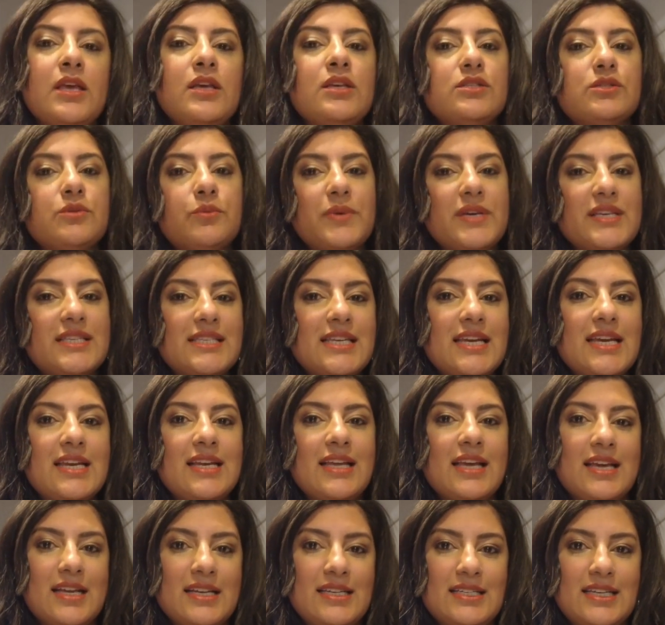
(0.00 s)
So we stayed
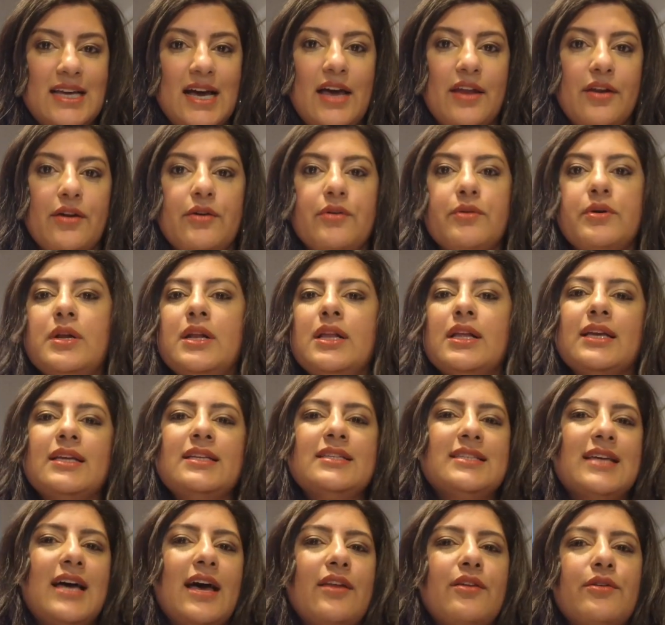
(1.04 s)
in Condado.
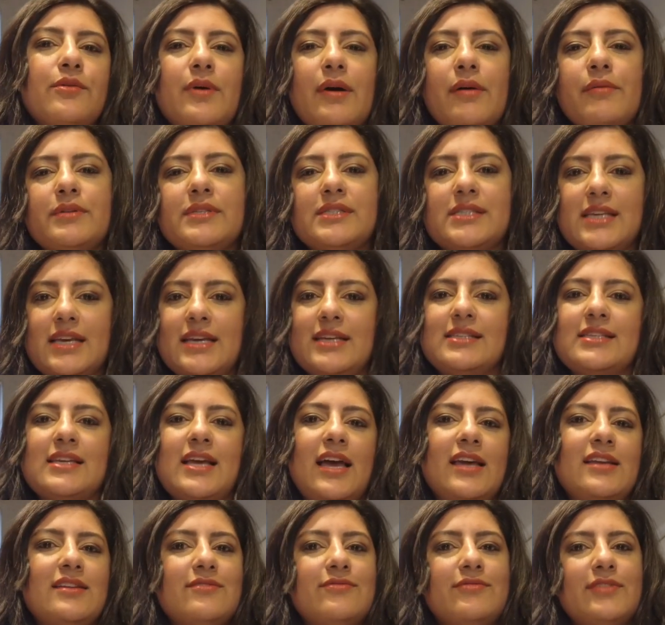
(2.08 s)
Condado, I would say, is
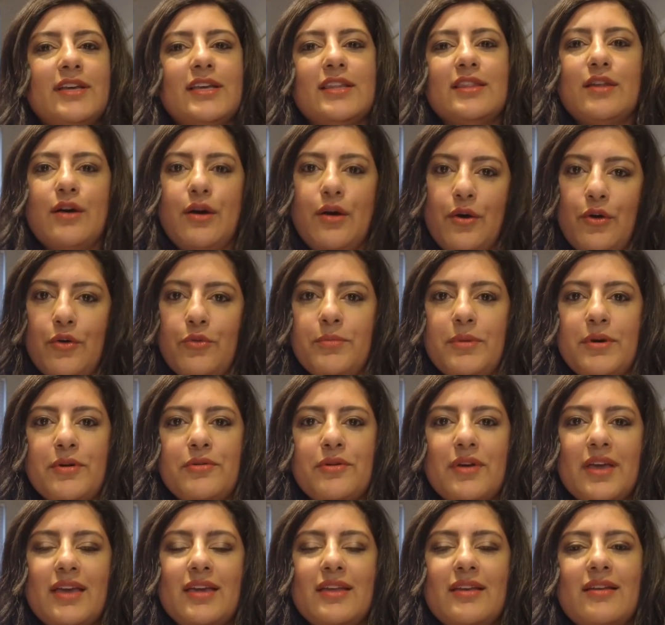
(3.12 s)
kind of like the
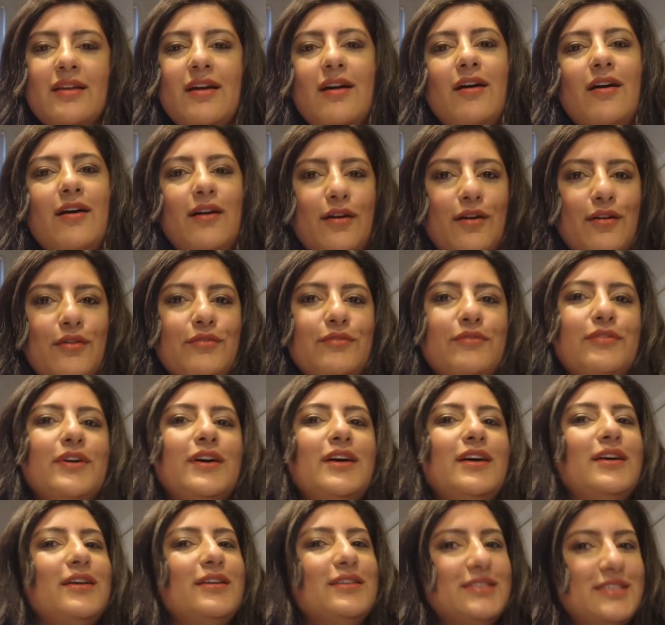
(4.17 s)
Hoboken of
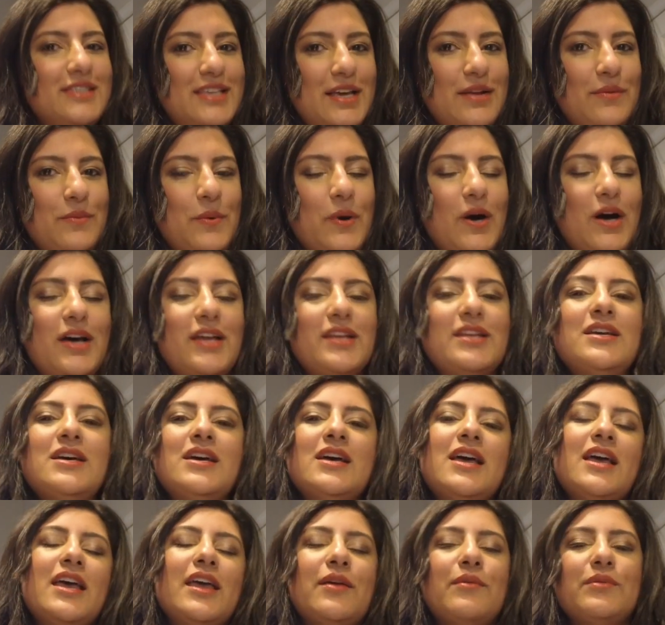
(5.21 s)
San Juan.
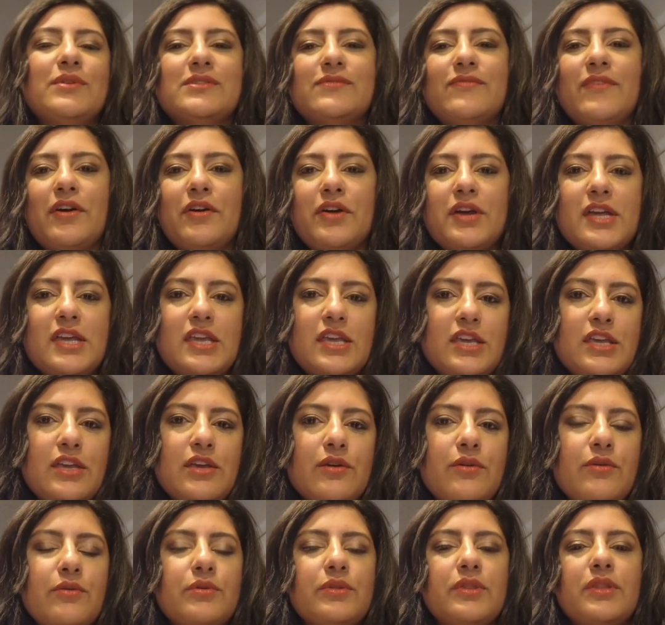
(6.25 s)
It was very
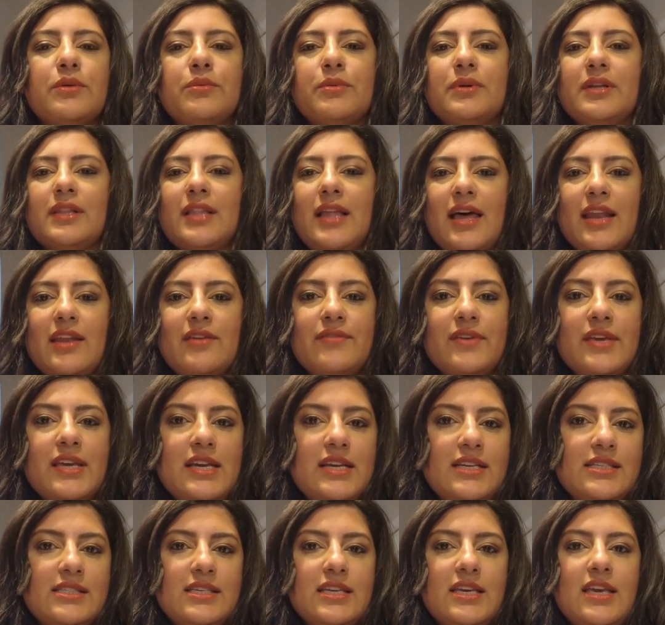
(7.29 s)
cute. There were a lot of
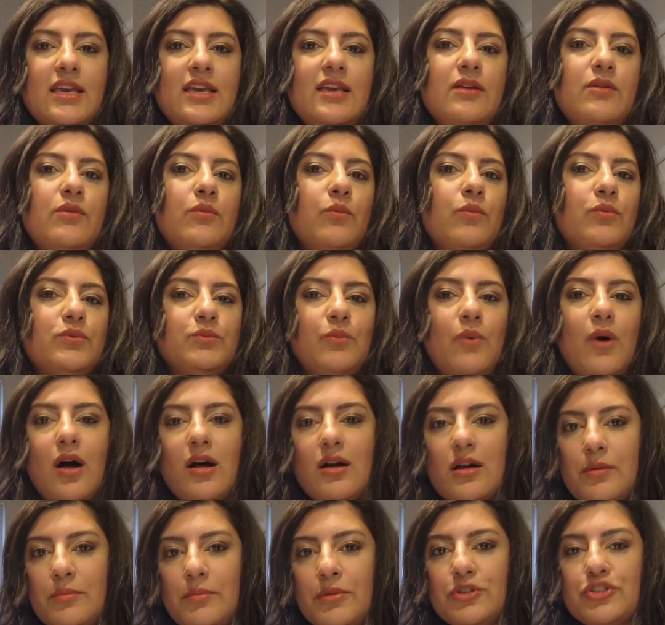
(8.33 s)
easy
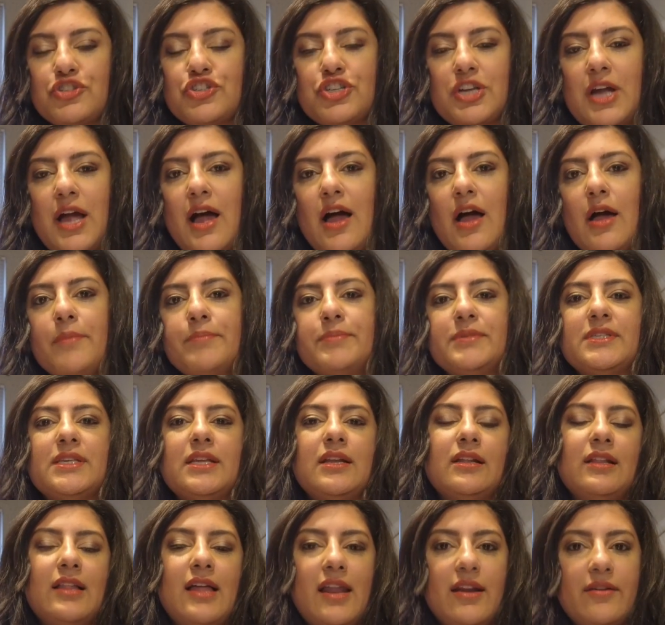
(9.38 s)
walkable shops
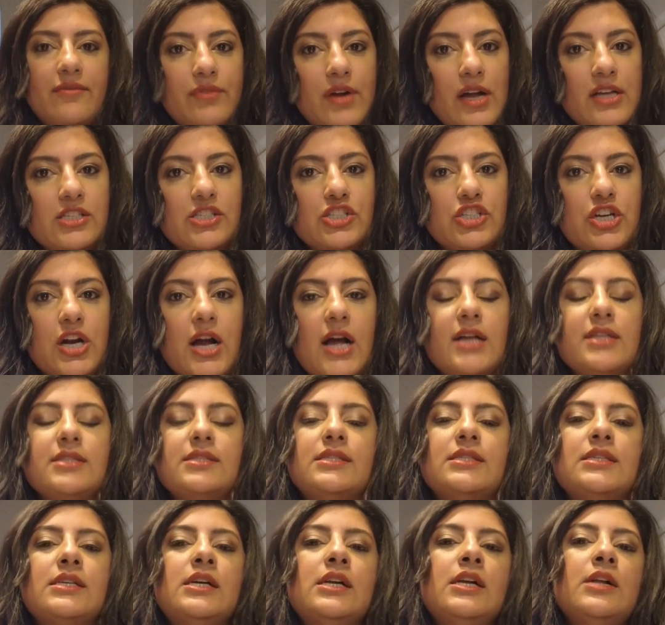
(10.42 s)
and a lot of
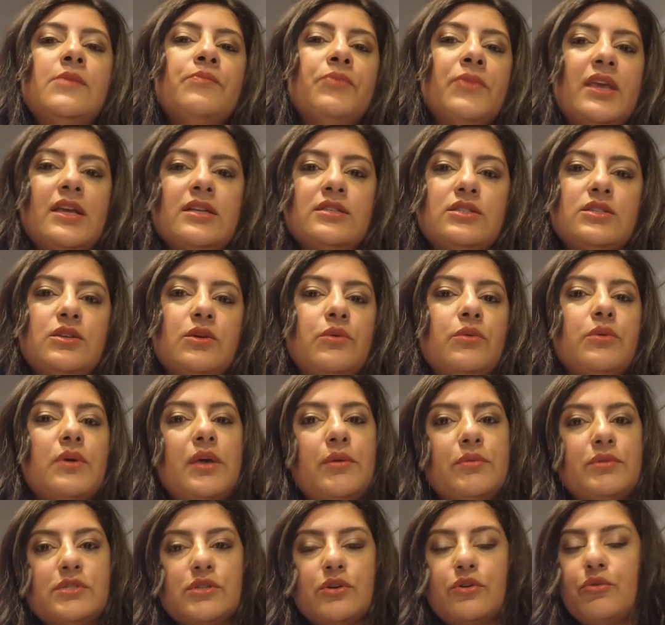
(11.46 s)
restaurants. And so it
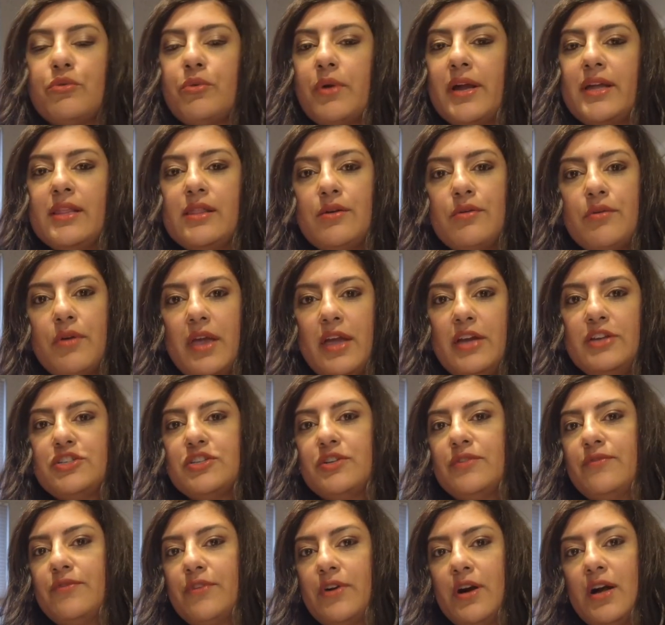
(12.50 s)
was a great
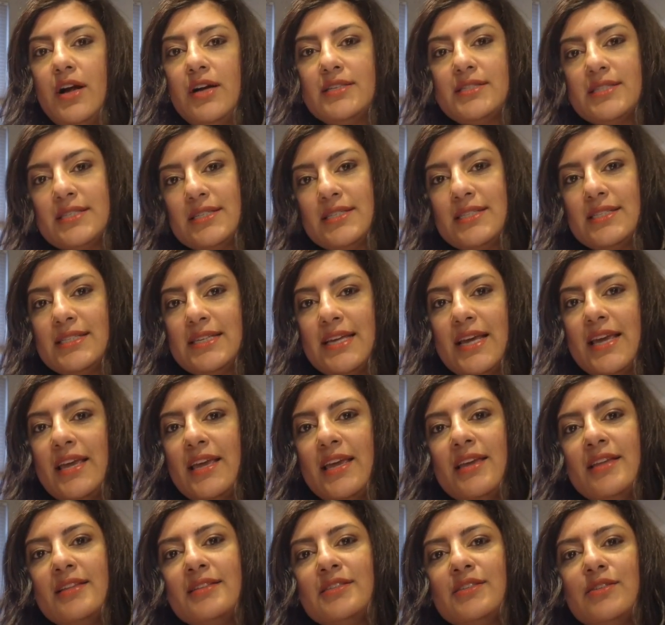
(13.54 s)
location for us to
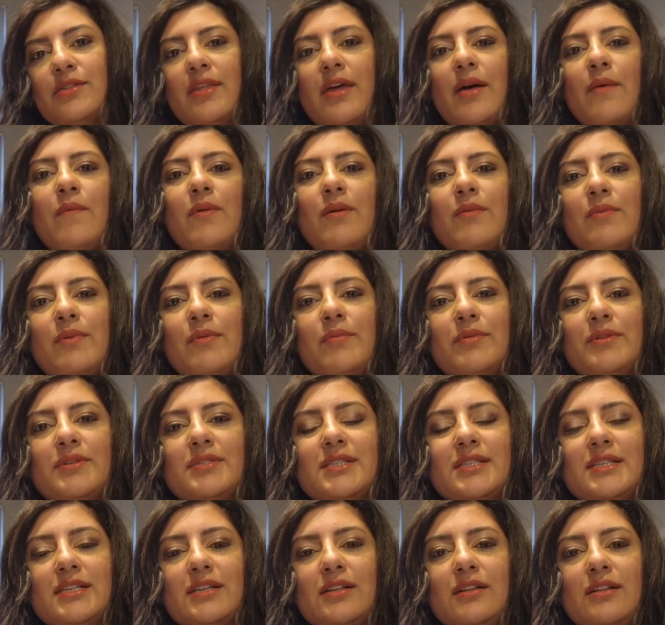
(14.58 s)
stay in, so that way we were
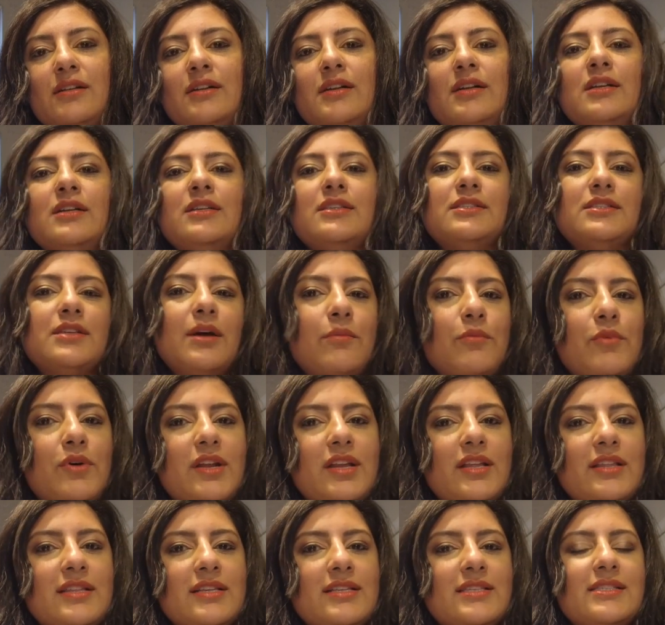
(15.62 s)
still somewhat
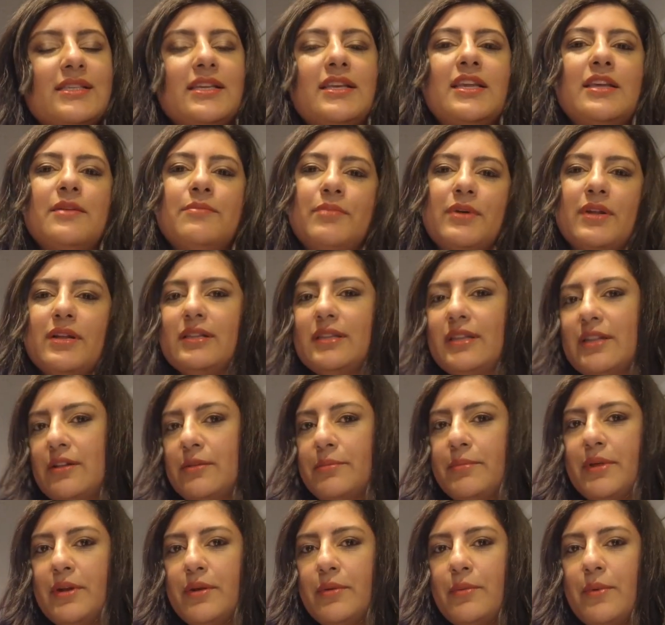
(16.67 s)
in the city but a little
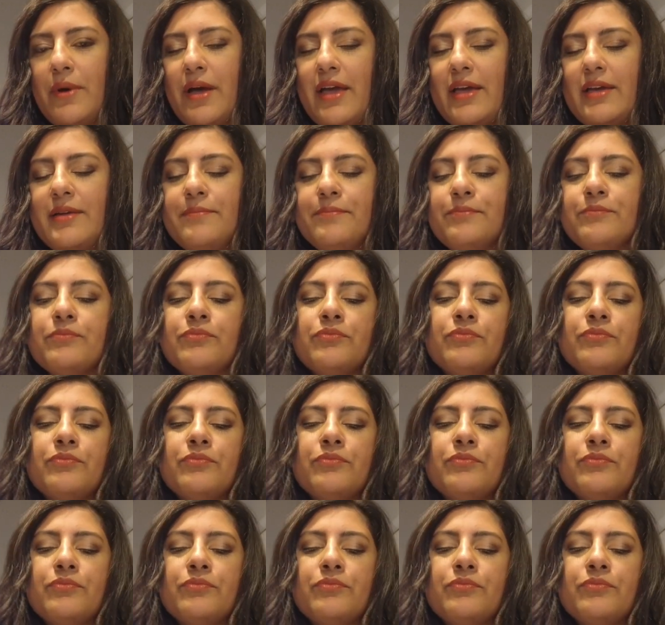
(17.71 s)
bit away.